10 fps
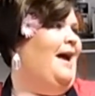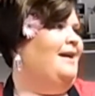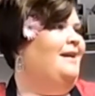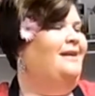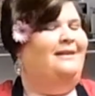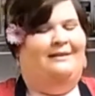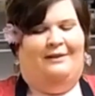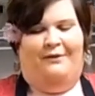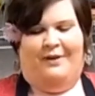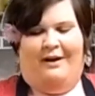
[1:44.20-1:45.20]
Bad egg is
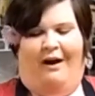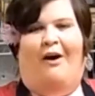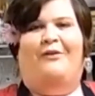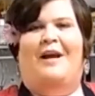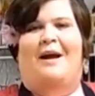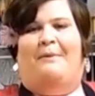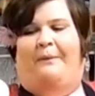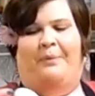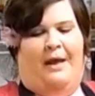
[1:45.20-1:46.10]
over there off camera.